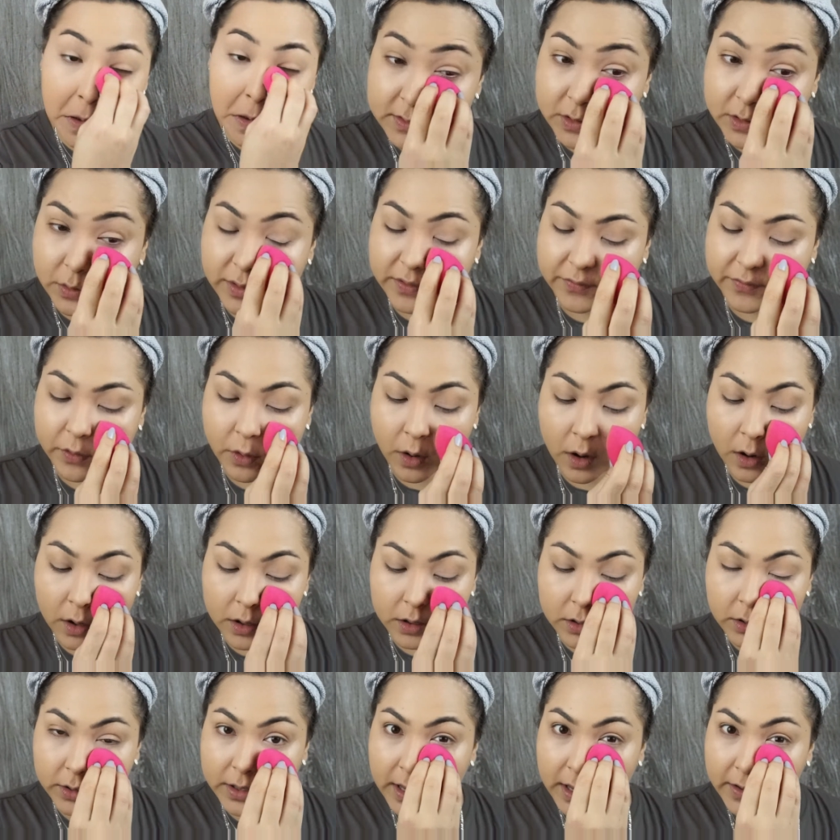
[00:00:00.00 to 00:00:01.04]
So if you are
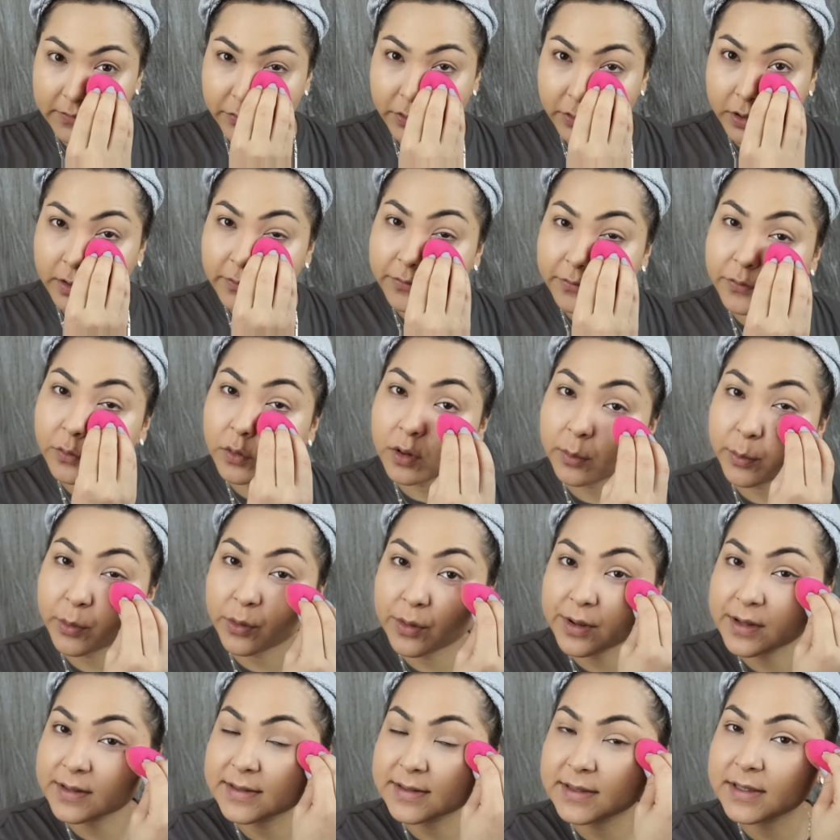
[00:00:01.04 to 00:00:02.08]
looking for an affordable
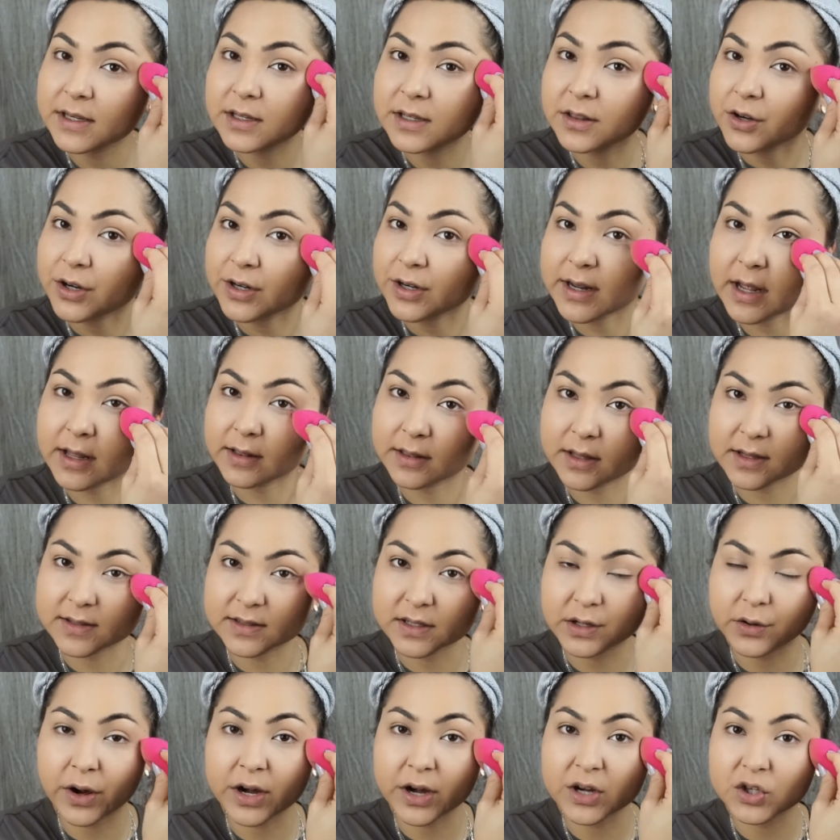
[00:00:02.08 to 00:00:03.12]
concealer that does a
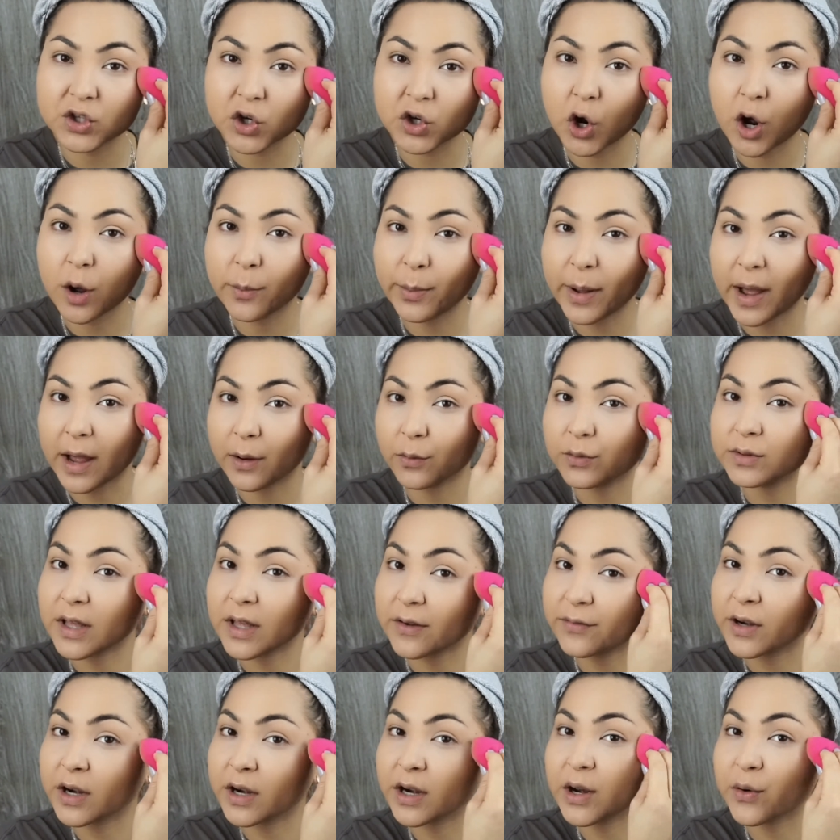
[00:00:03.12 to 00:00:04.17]
great job, I will
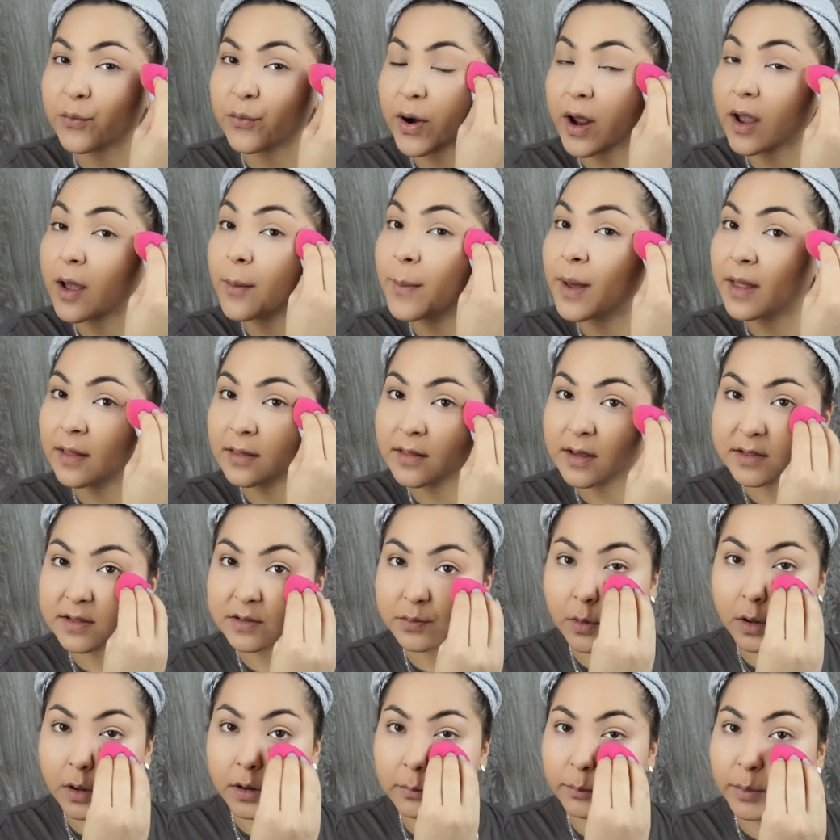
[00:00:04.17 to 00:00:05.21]
definitely recommend this
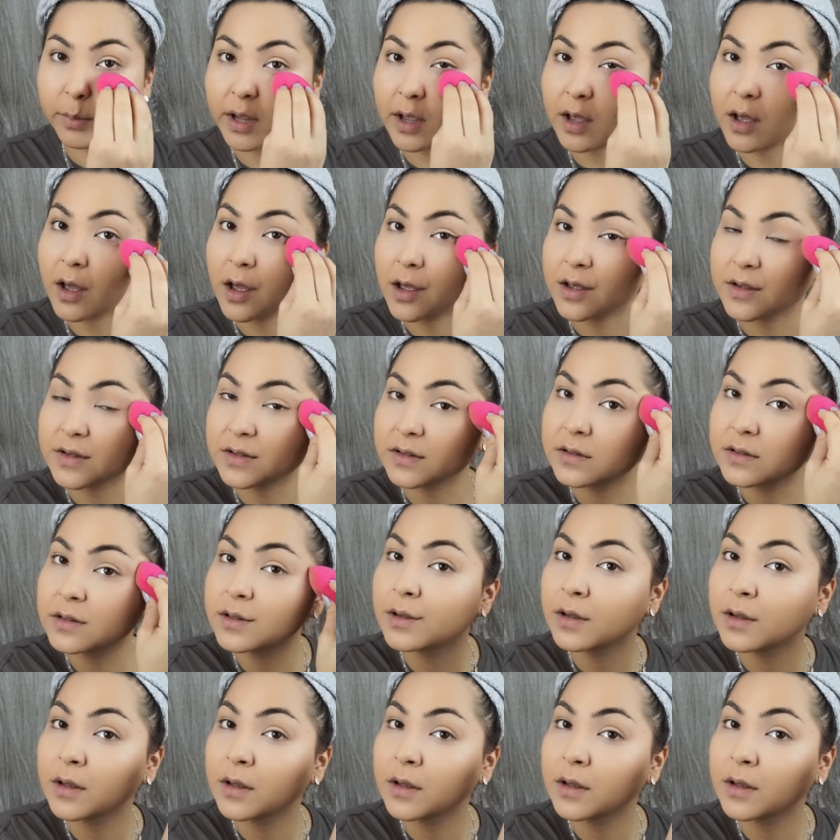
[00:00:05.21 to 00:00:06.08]
one because